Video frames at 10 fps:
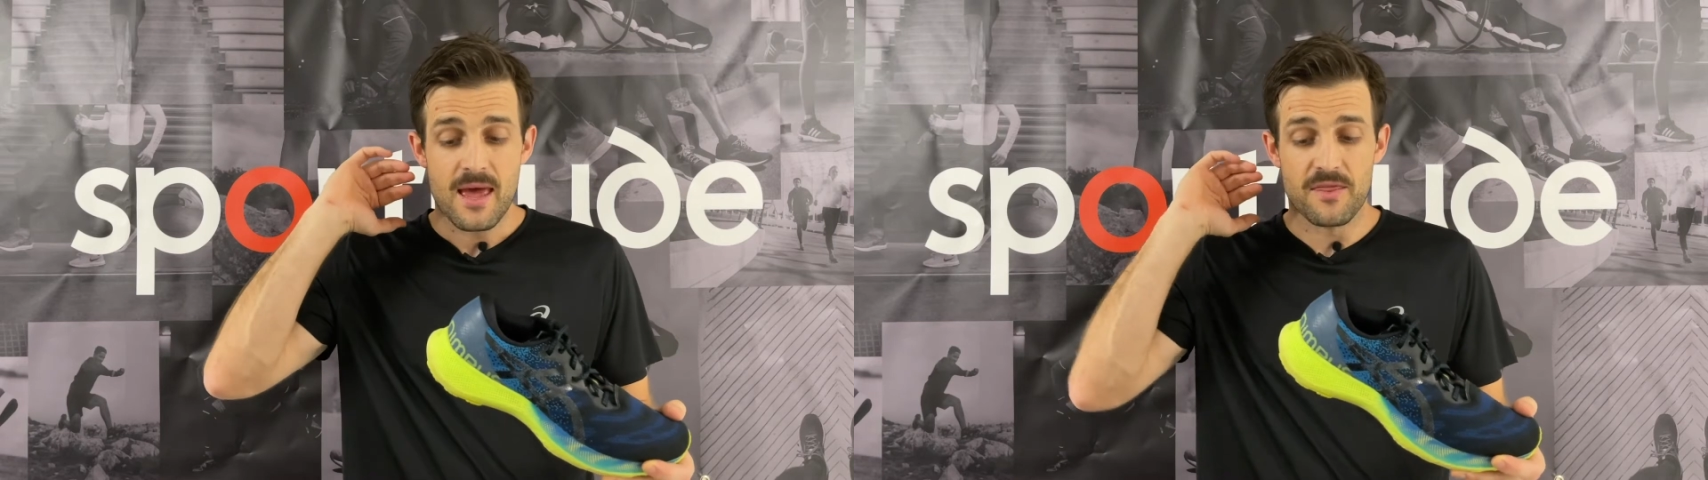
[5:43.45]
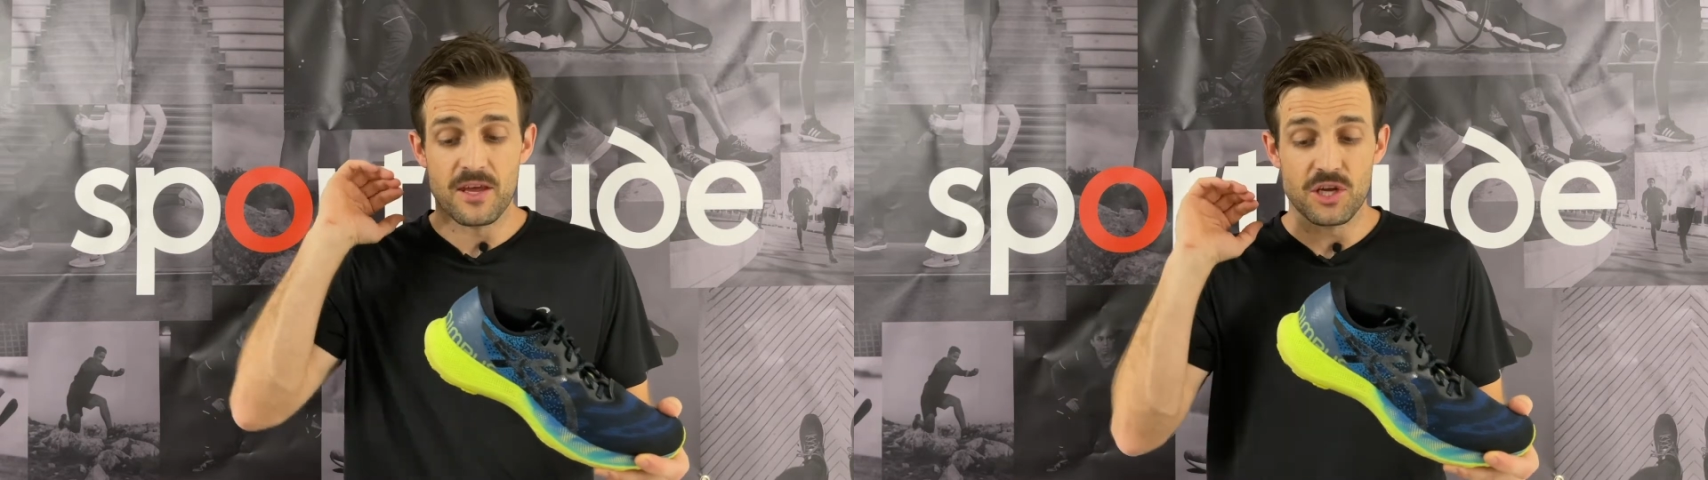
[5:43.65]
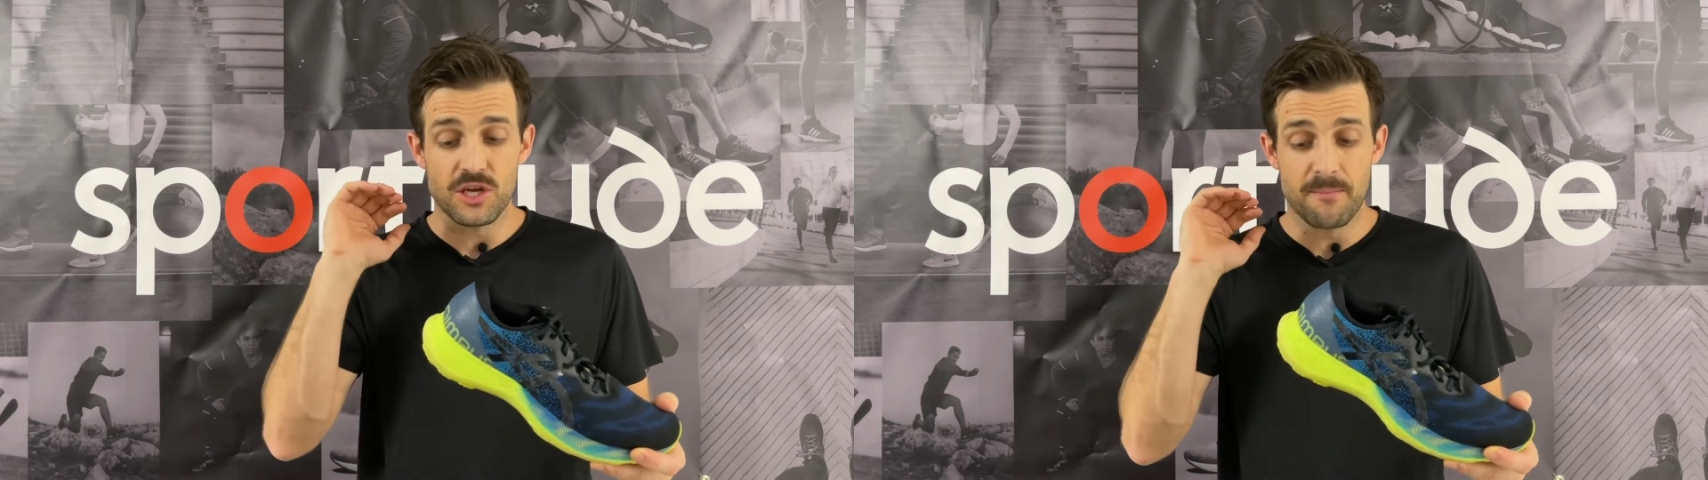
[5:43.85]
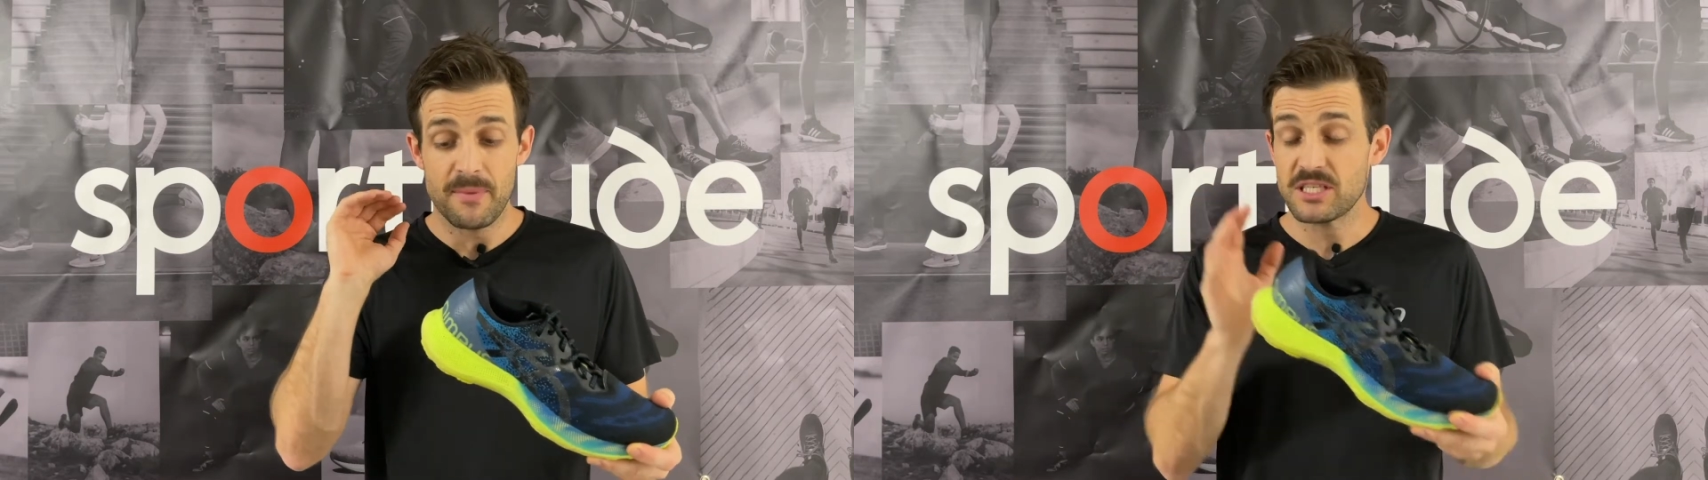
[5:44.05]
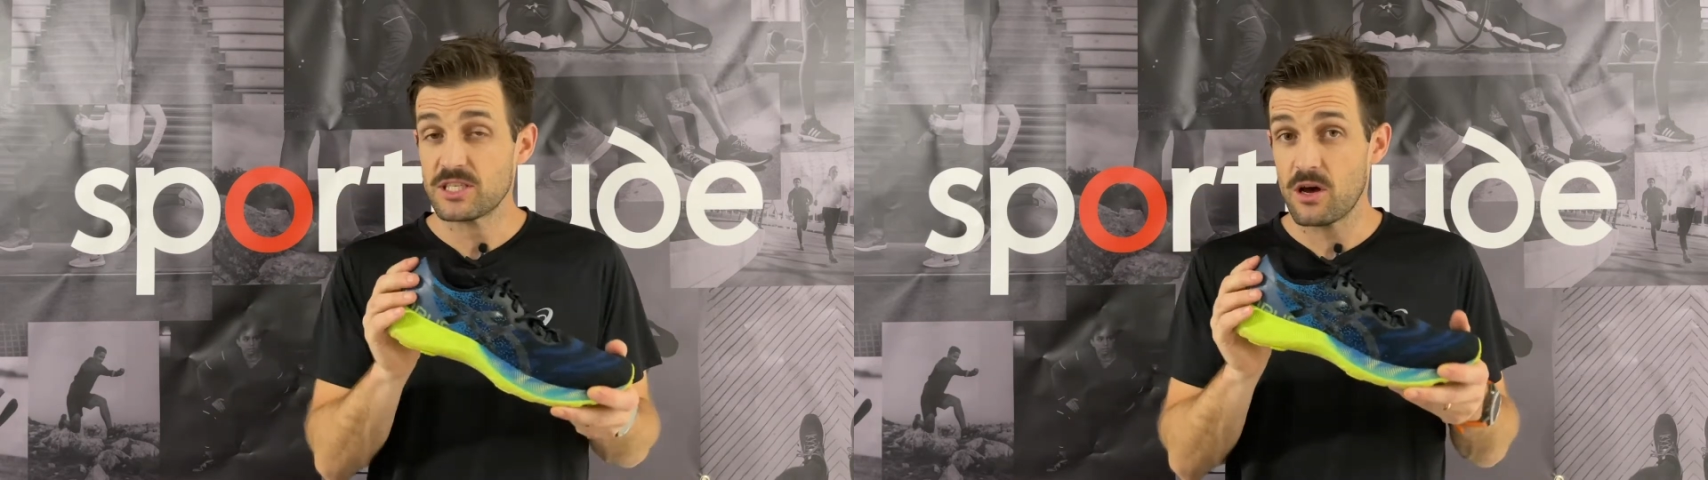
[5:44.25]
The
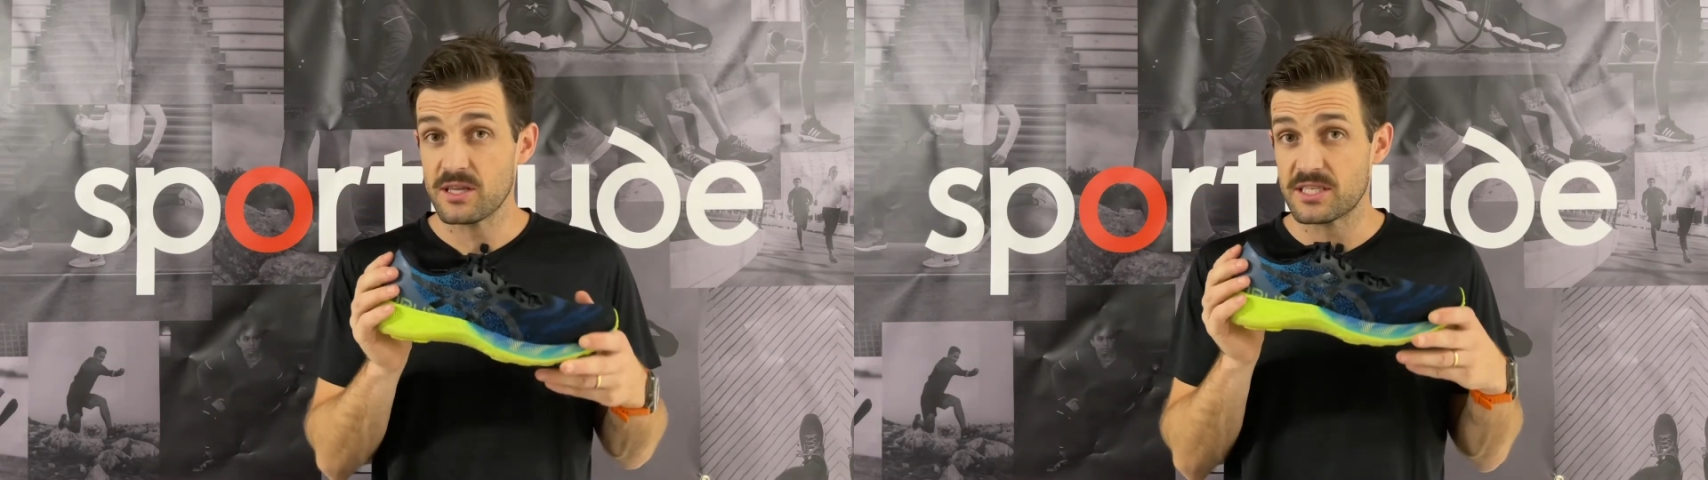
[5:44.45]
midsole